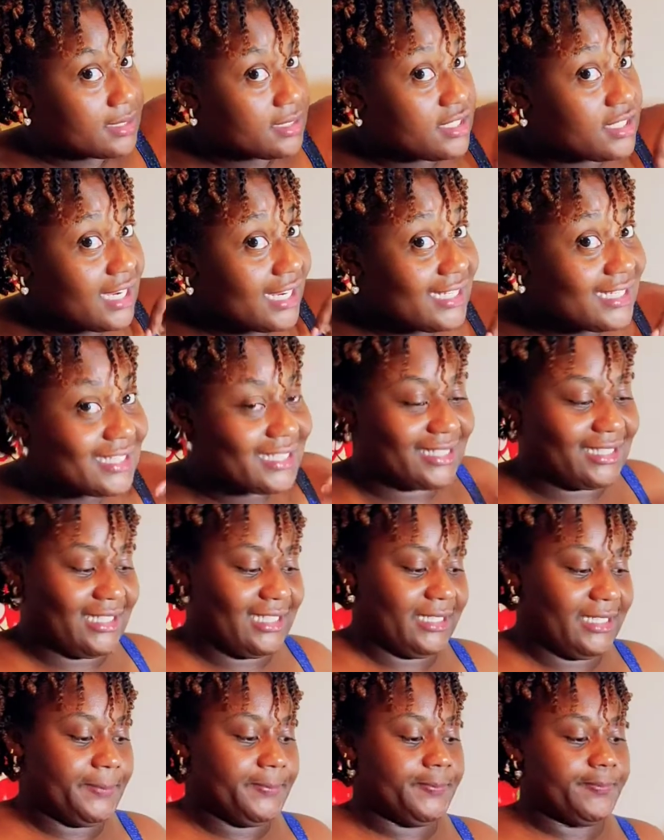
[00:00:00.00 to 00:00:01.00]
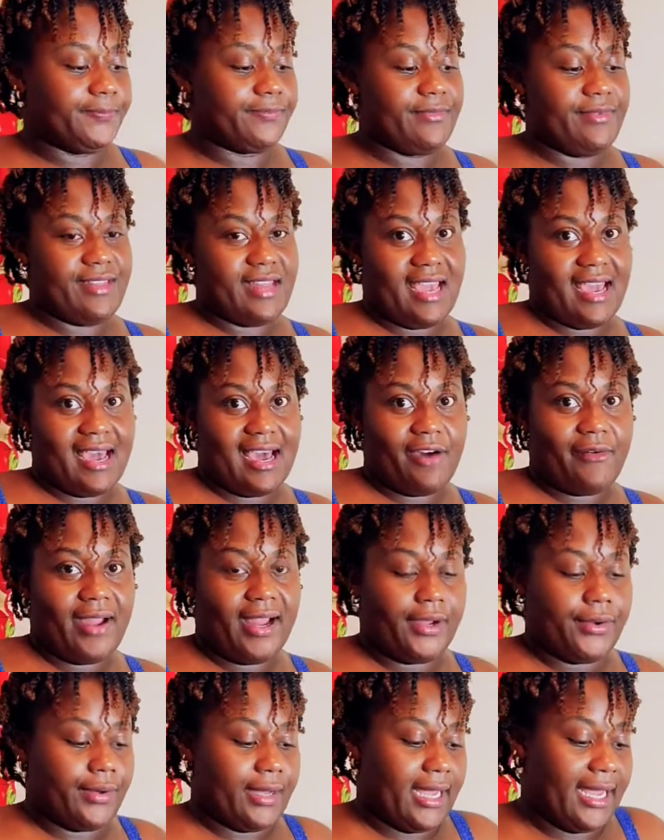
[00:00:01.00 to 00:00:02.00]
gently. Now I
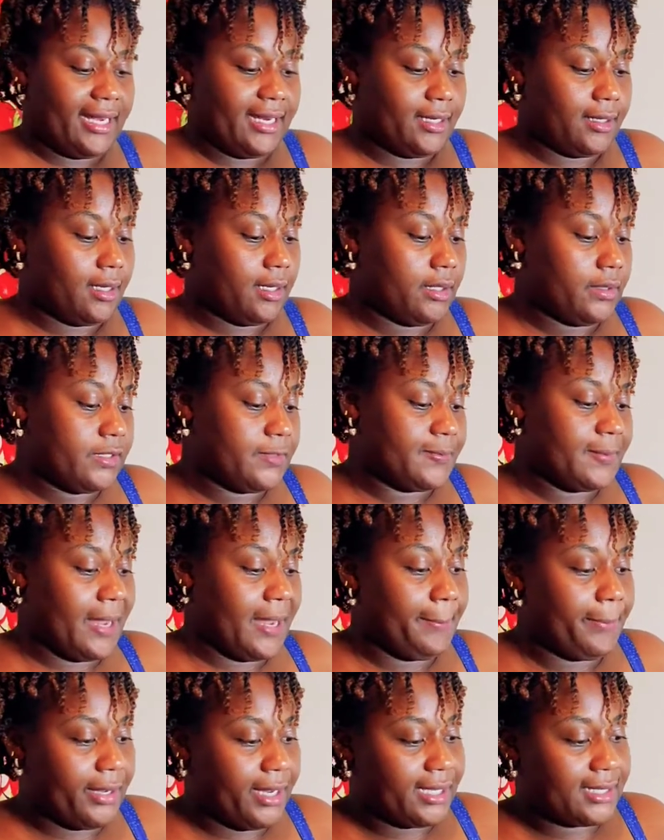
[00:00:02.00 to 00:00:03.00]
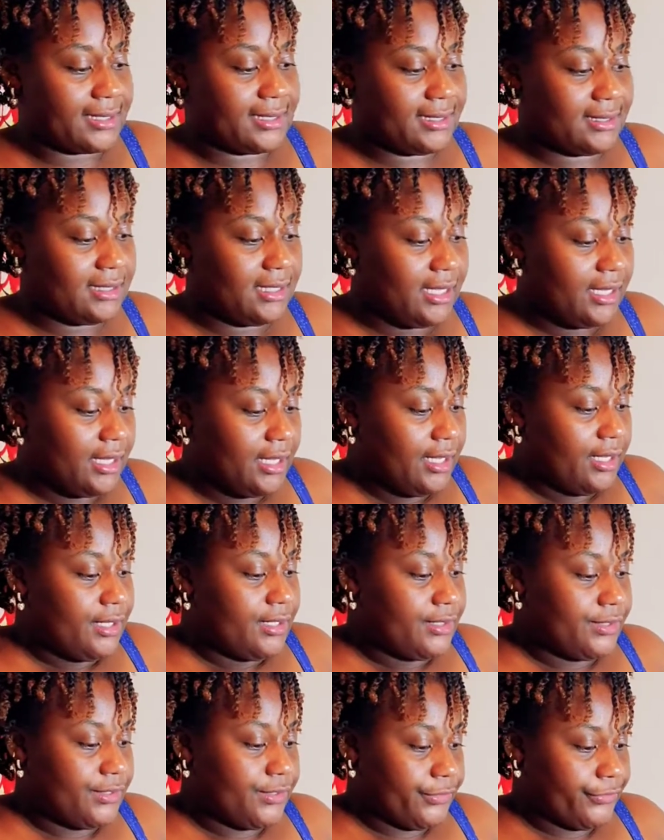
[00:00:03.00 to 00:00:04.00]
go ahead and close my box.
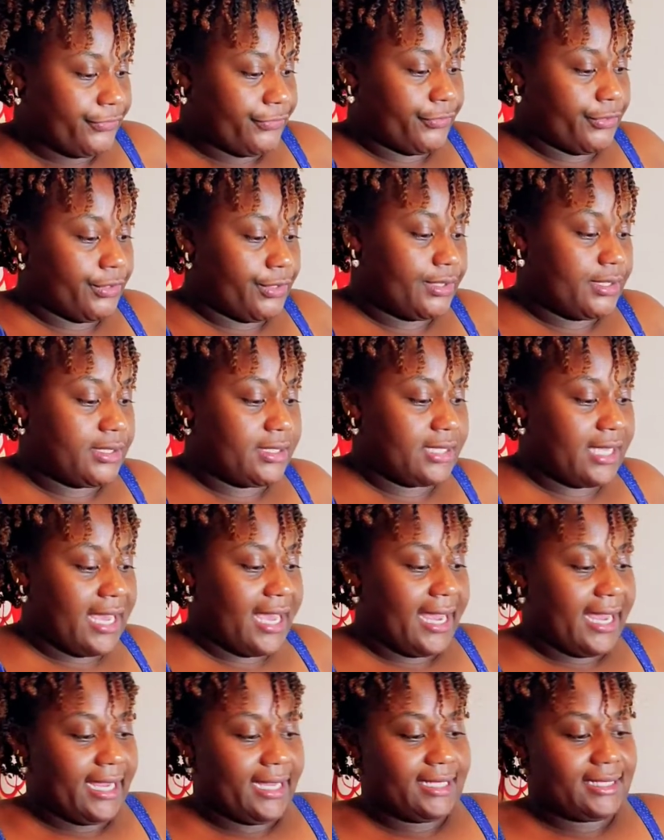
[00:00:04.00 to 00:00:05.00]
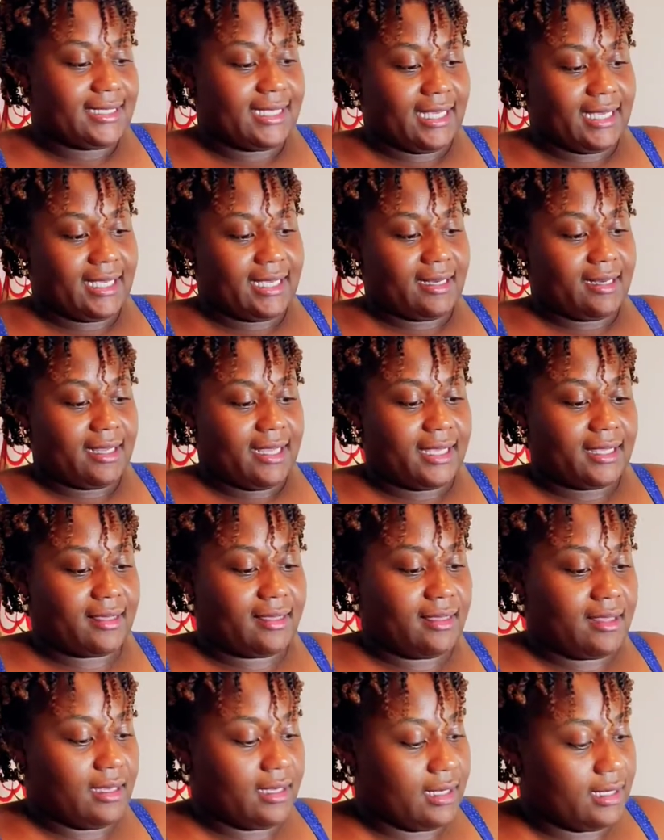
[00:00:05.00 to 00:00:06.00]
So first I take it like
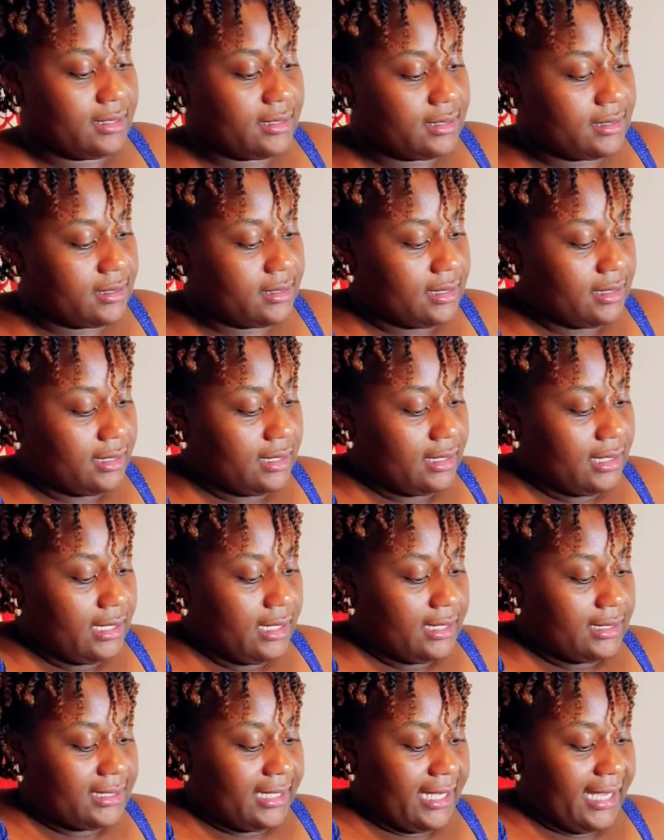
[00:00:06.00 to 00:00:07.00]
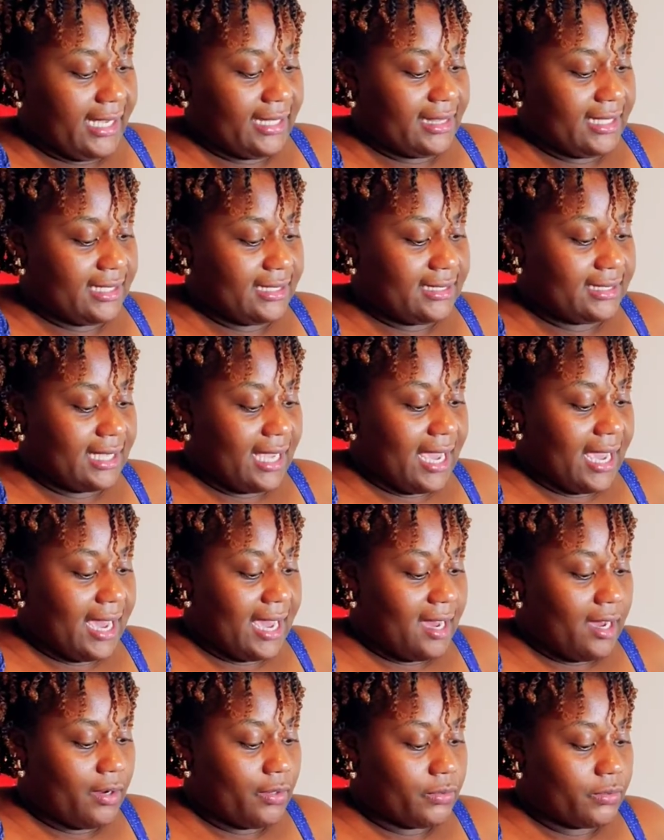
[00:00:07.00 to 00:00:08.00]
this, take this
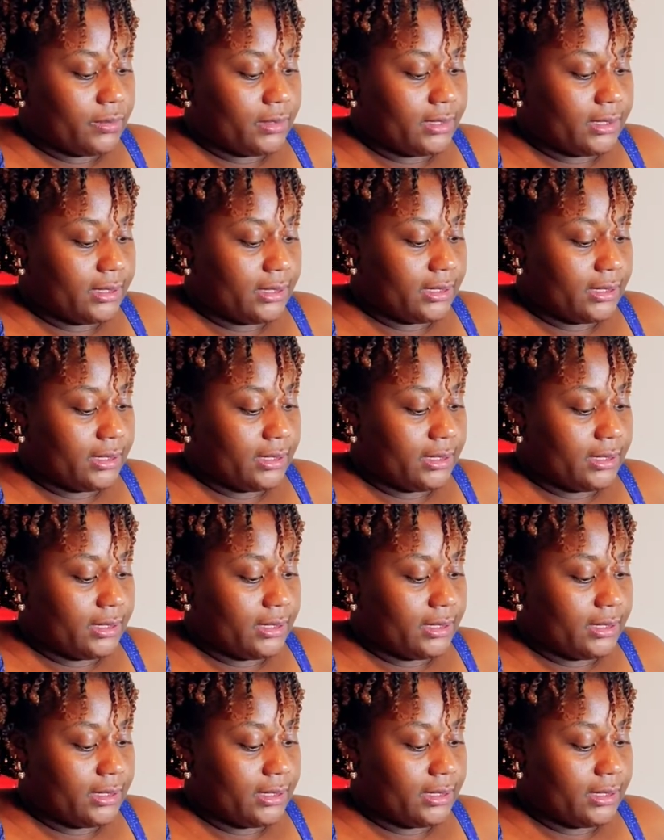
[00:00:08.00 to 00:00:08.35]
out,